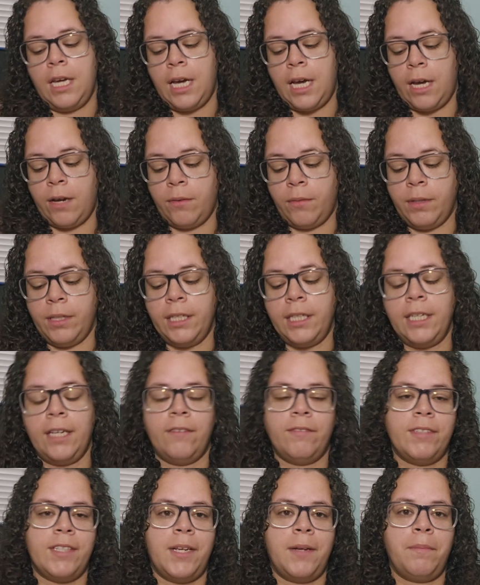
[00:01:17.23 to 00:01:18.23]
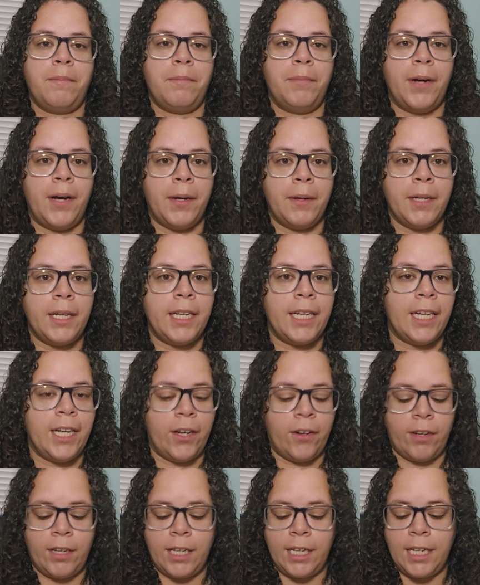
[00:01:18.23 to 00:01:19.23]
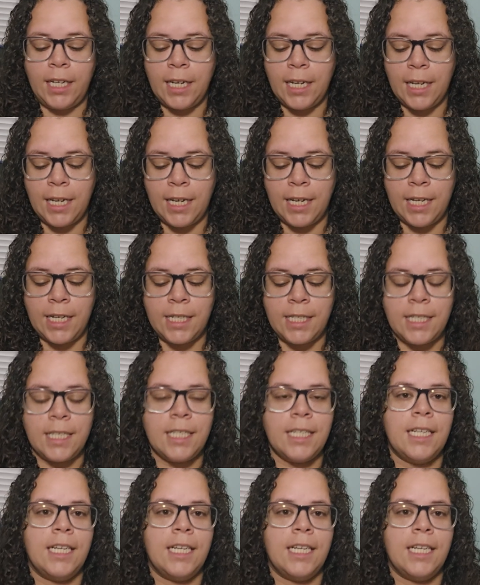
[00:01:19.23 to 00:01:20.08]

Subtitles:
I really loved it. But here he is.